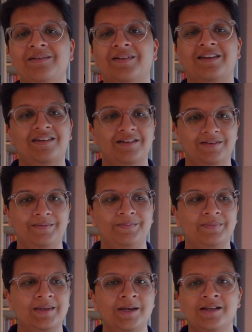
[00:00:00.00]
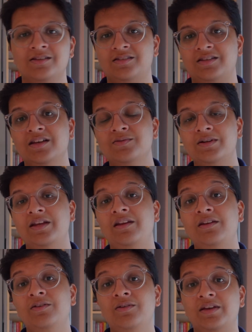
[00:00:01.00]
But yeah, so
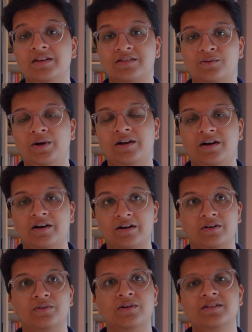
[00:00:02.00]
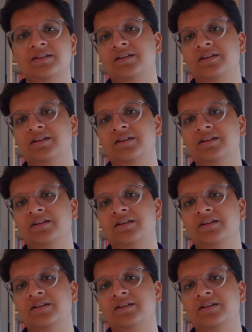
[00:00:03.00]
CS182 is quite a hard course.